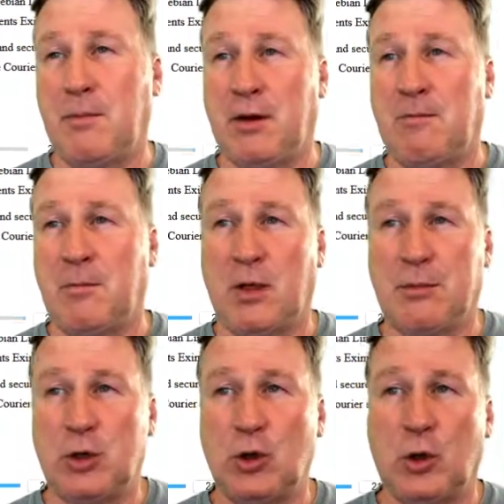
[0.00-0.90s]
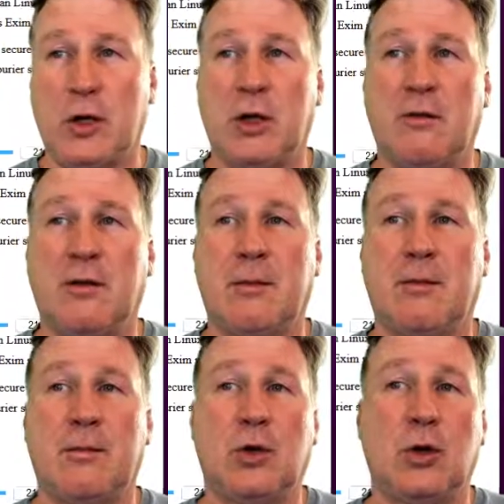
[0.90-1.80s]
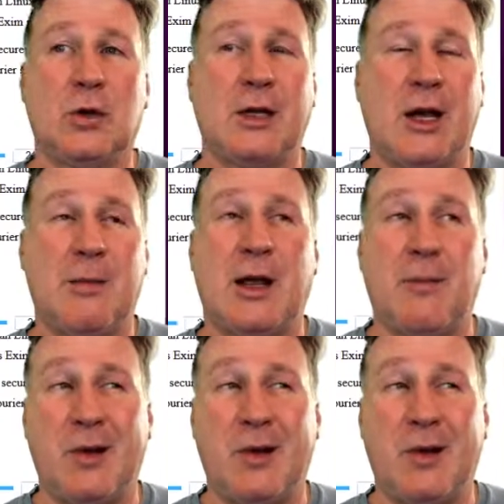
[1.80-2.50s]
but the majority of them use IMAP